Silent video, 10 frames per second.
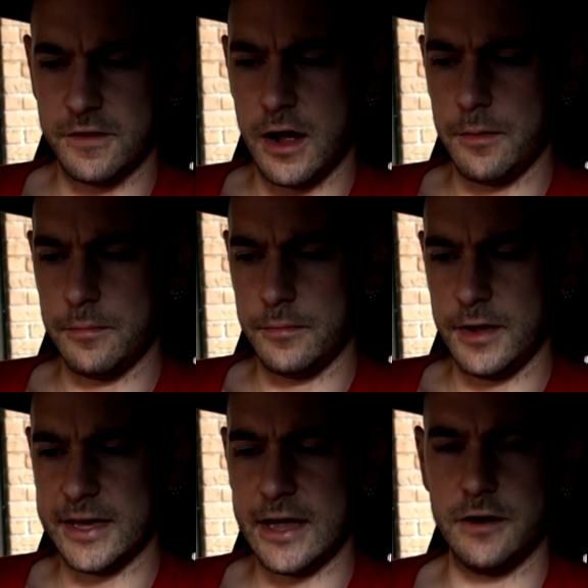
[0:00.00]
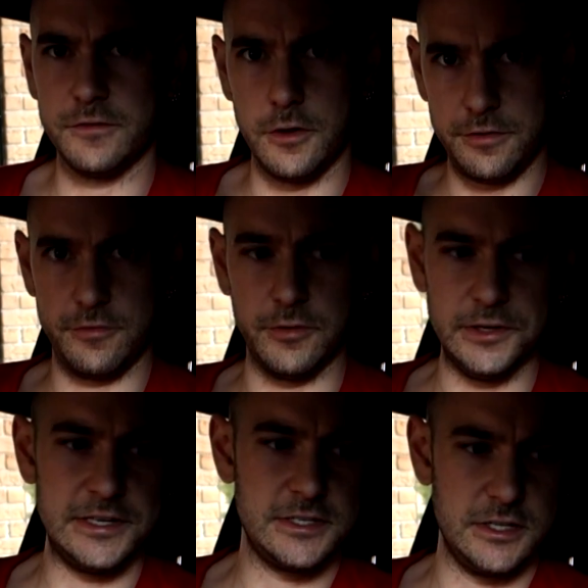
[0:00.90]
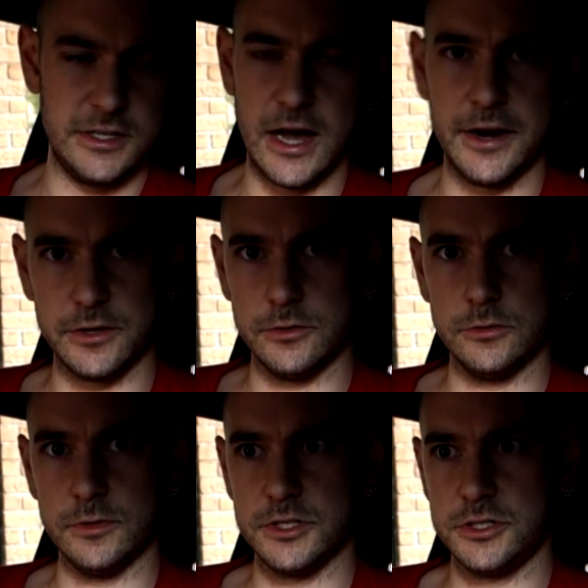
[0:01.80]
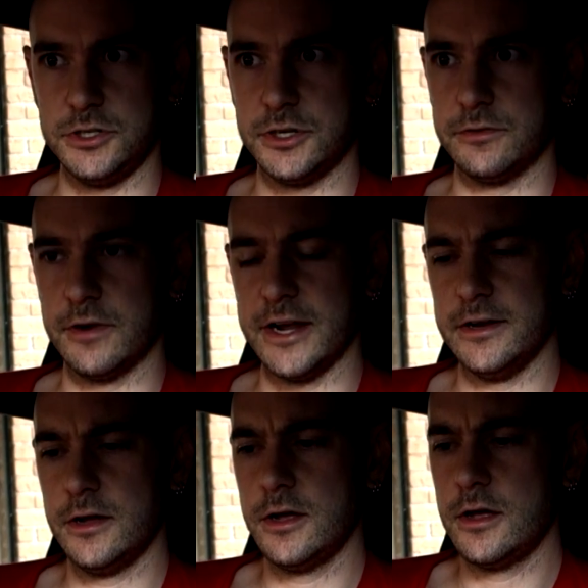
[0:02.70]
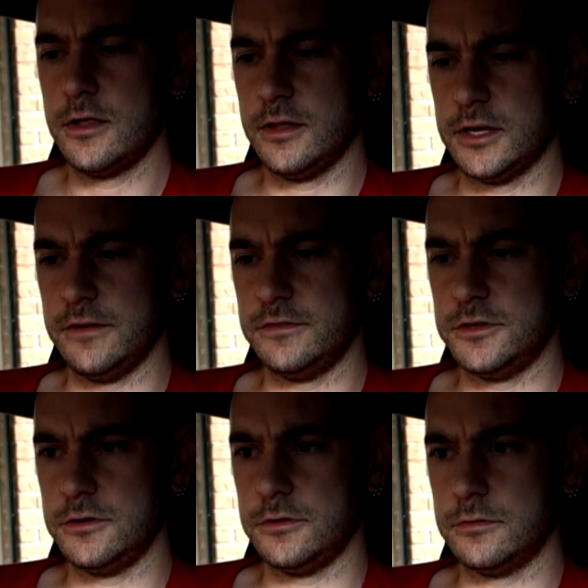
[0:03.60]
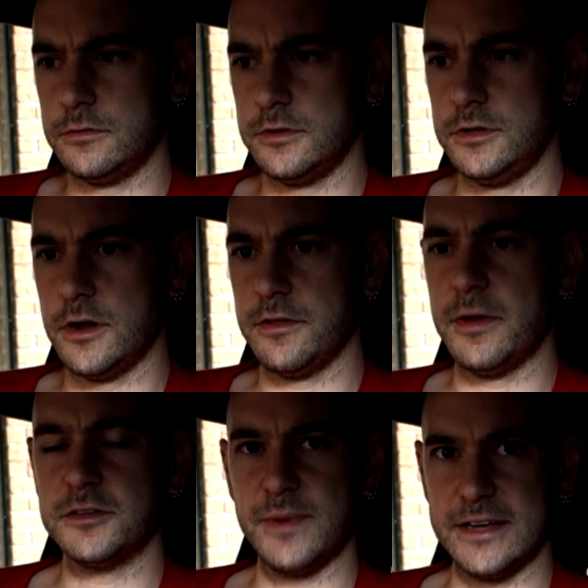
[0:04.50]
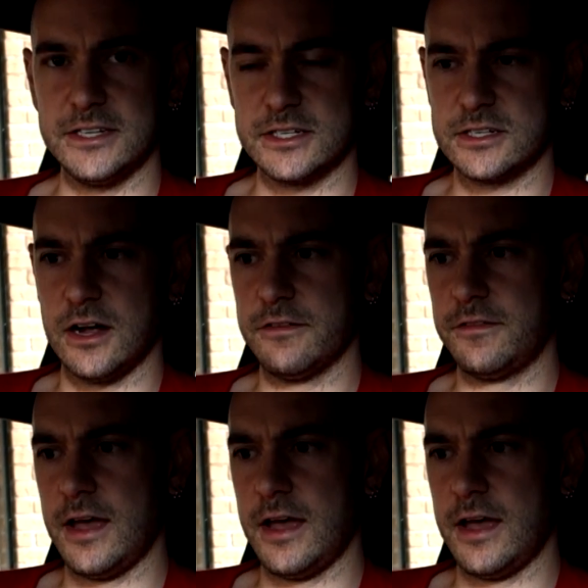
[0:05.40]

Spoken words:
Again, I've gone through a list in the article, which you can read, that gives you, you know, the most basic stuff.